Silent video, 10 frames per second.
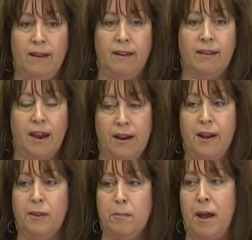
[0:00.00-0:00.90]
carry
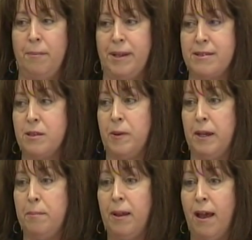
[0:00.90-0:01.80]
out the bombings the way
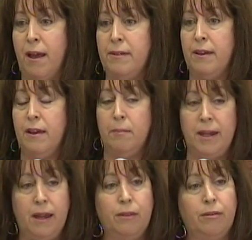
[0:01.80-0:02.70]
he planned, but
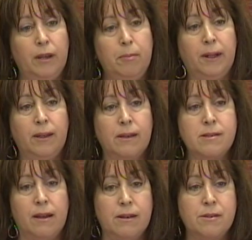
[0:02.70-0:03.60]
he had 3
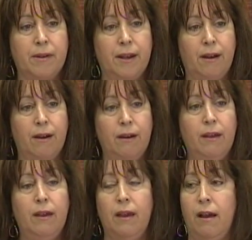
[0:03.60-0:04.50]
buildings on his radar.
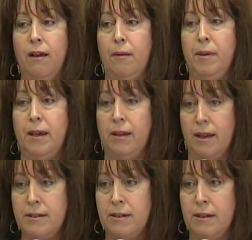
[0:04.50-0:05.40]
He
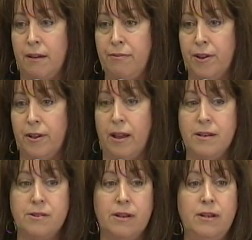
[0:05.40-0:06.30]
collected enough
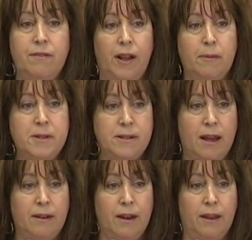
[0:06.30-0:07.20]
fertilizer, he developed a
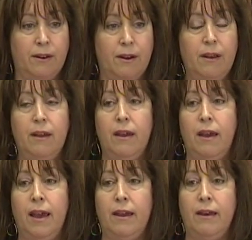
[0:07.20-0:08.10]
detonator,
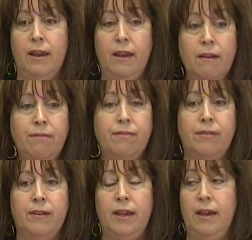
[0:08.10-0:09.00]
and
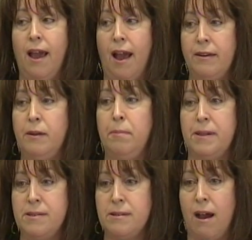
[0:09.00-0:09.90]
if he hadn't
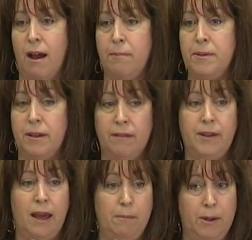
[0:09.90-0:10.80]
been stopped, and if
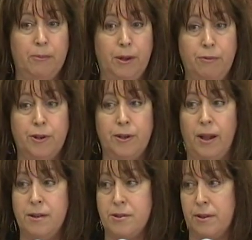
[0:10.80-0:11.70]
it had been real
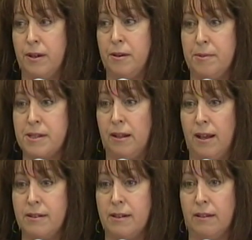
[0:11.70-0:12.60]
fertilizer that he was
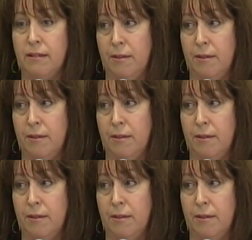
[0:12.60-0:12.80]
collecting